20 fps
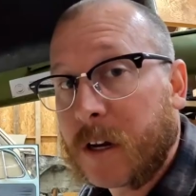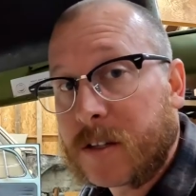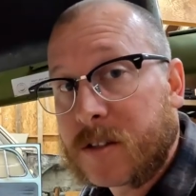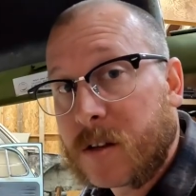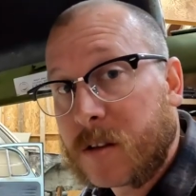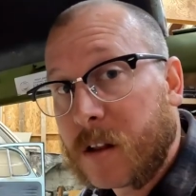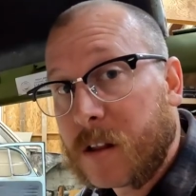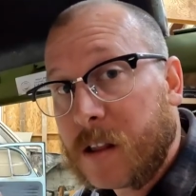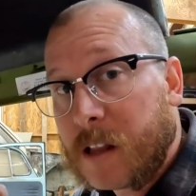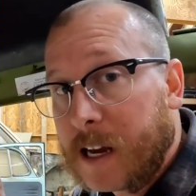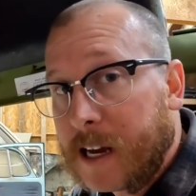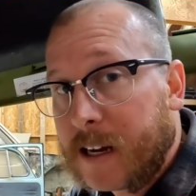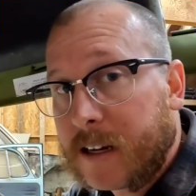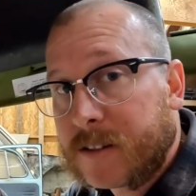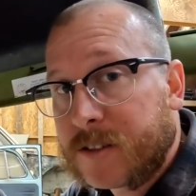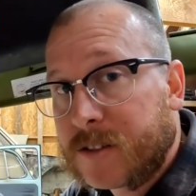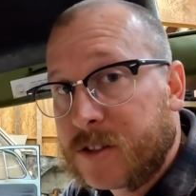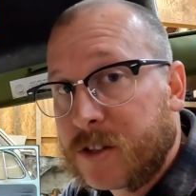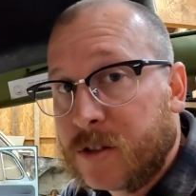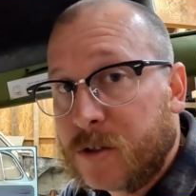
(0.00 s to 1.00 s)
Okay, so the
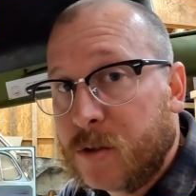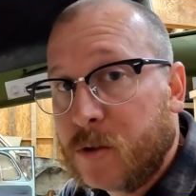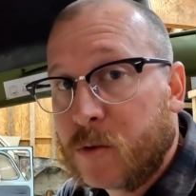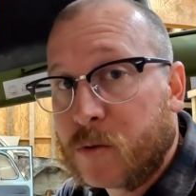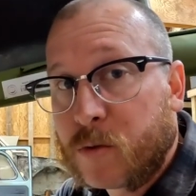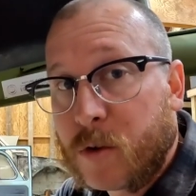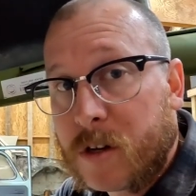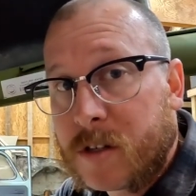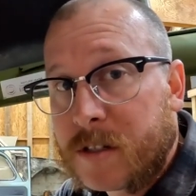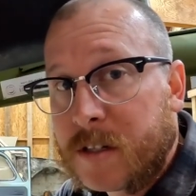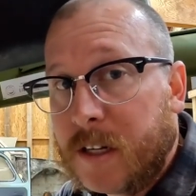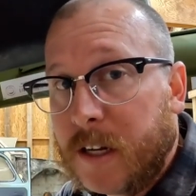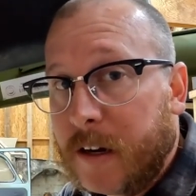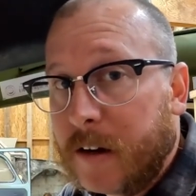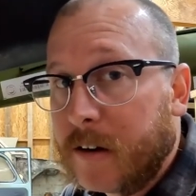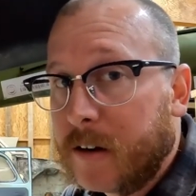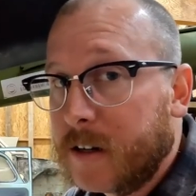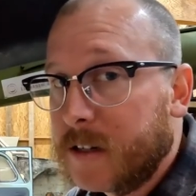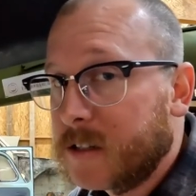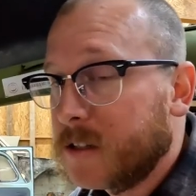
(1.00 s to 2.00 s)
last two rusty
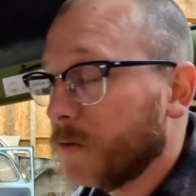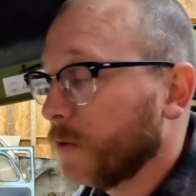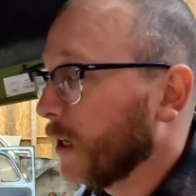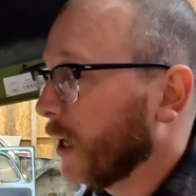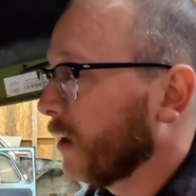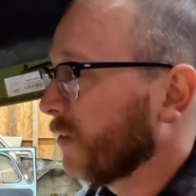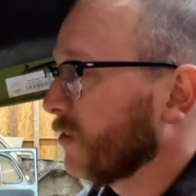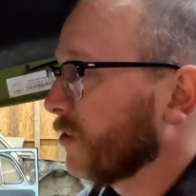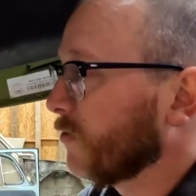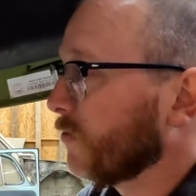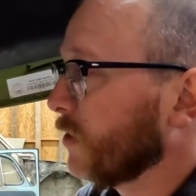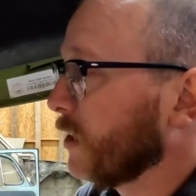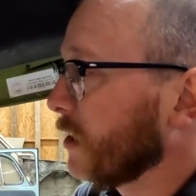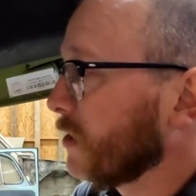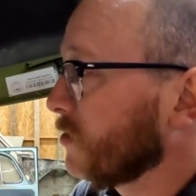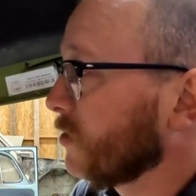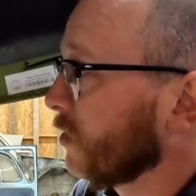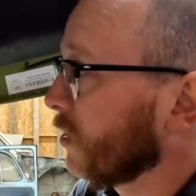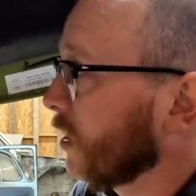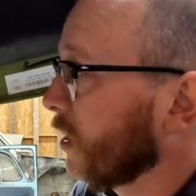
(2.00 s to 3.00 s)
areas that we have to
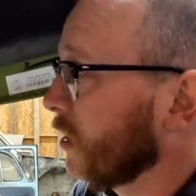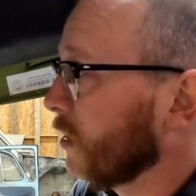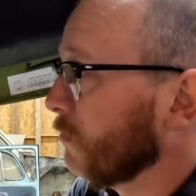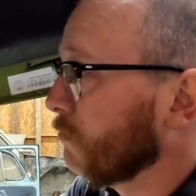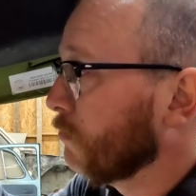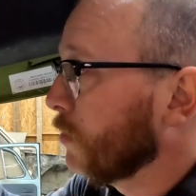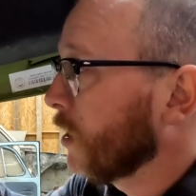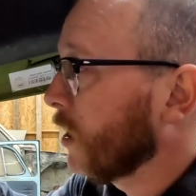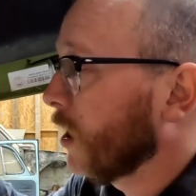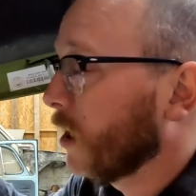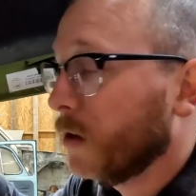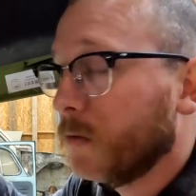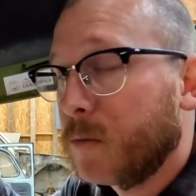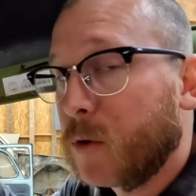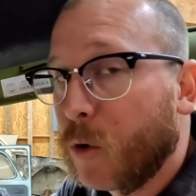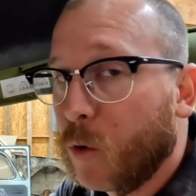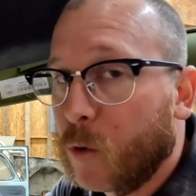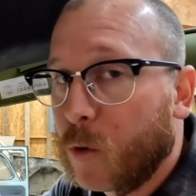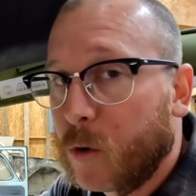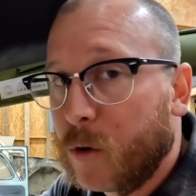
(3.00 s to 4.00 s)
fix are kind of the bottom
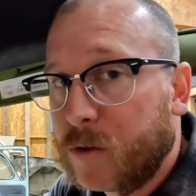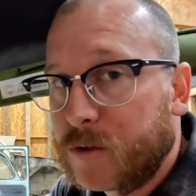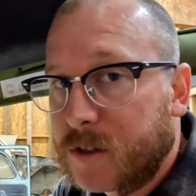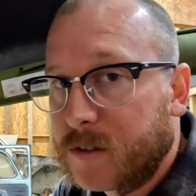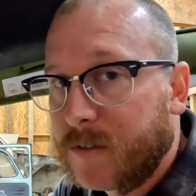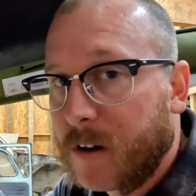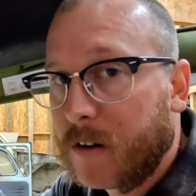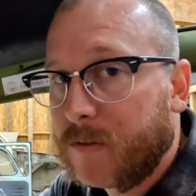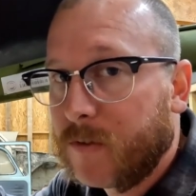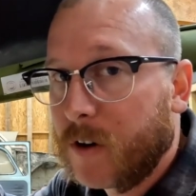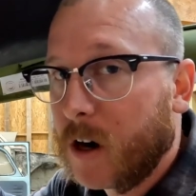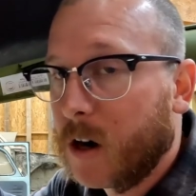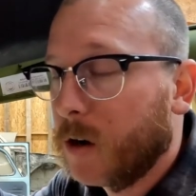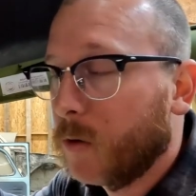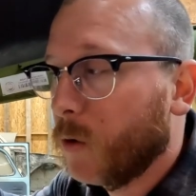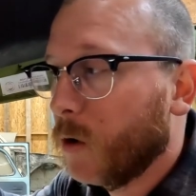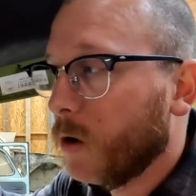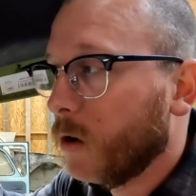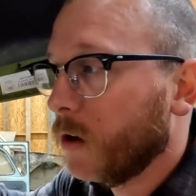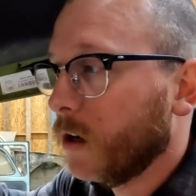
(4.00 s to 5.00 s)
corners of our
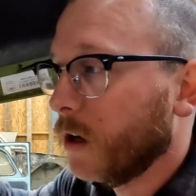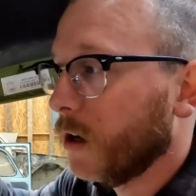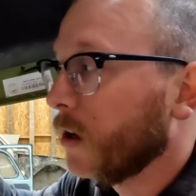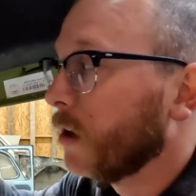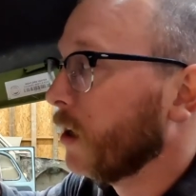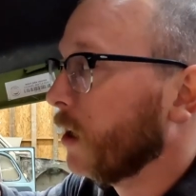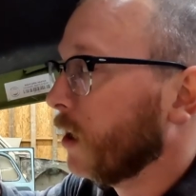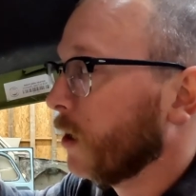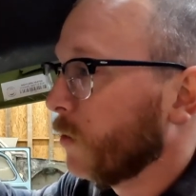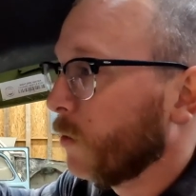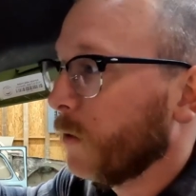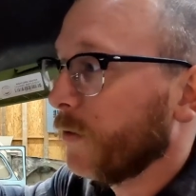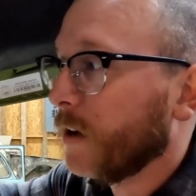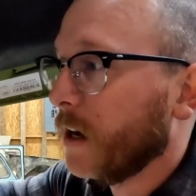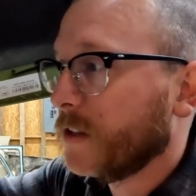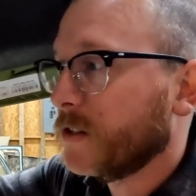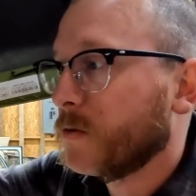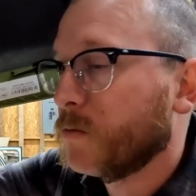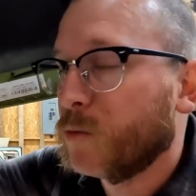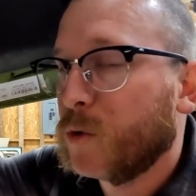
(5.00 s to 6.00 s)
firewall here. We've
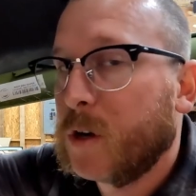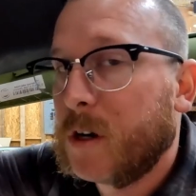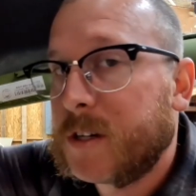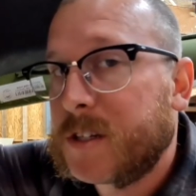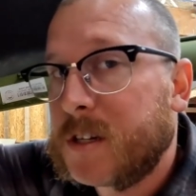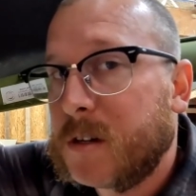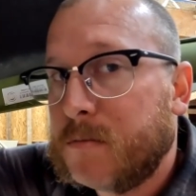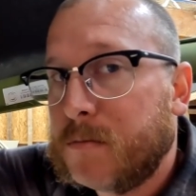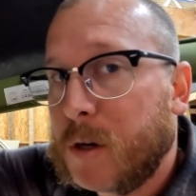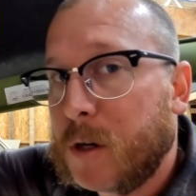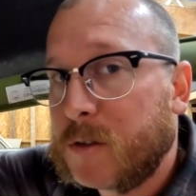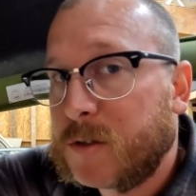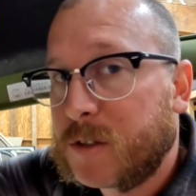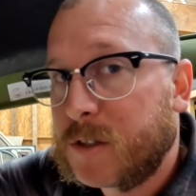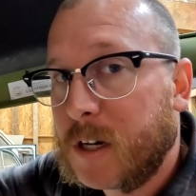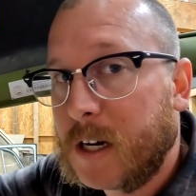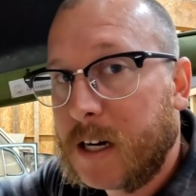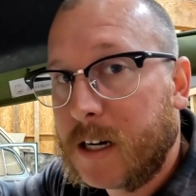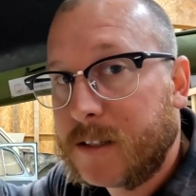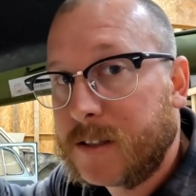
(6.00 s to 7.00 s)
got some rust on both
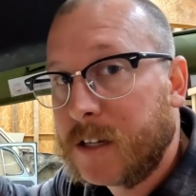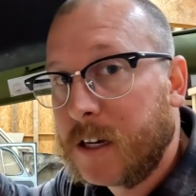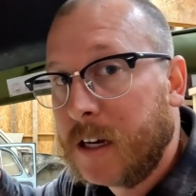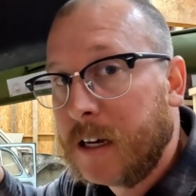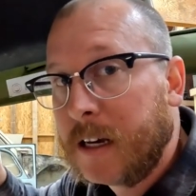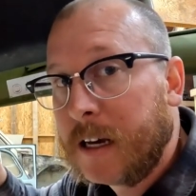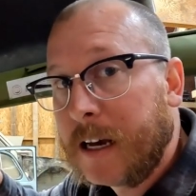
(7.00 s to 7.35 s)
sides.